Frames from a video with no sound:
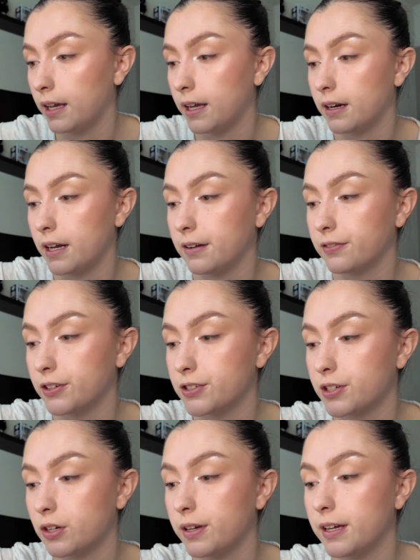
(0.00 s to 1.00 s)
And I
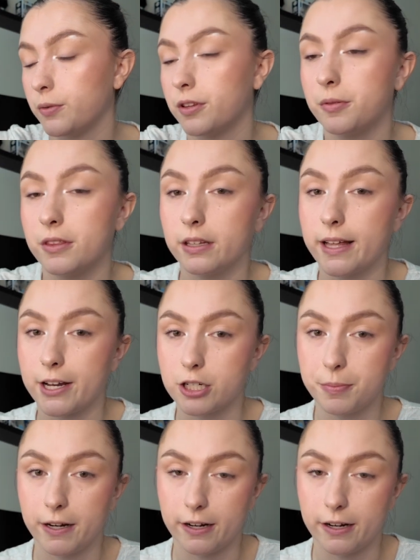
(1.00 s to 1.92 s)
first go in with the Lash